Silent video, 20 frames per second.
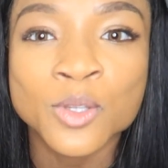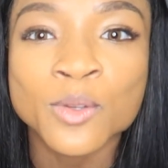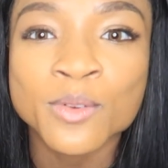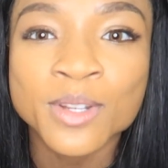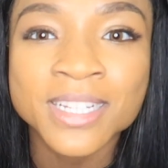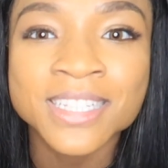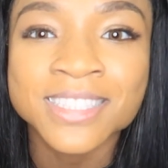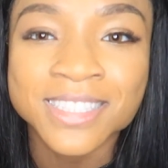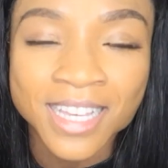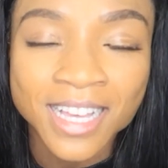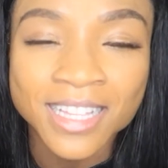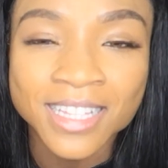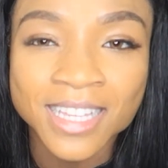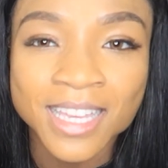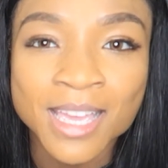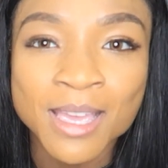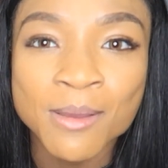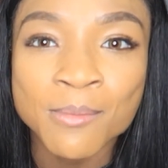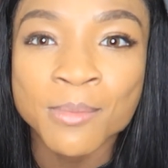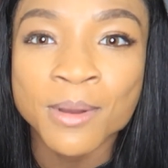to resell
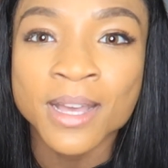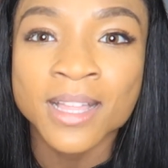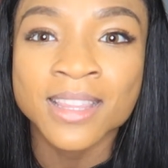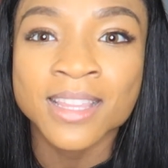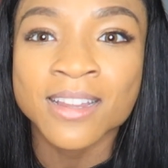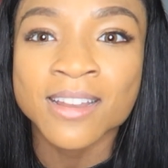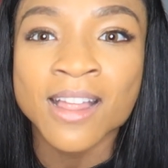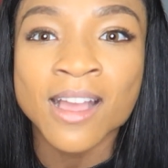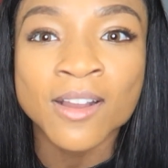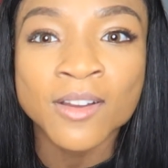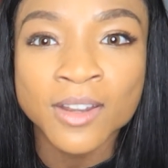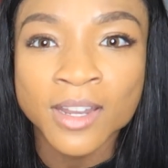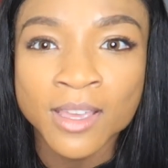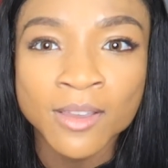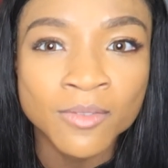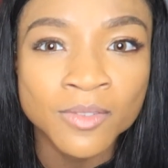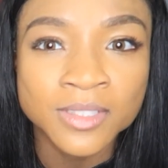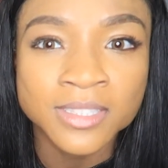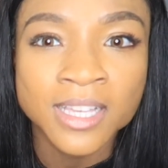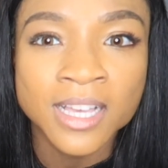it, but they're not going to
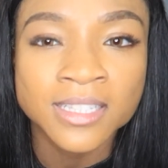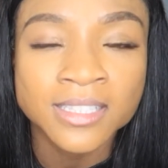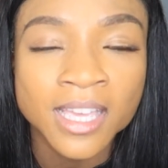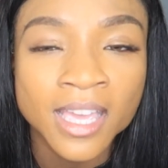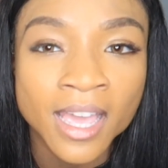emphasize,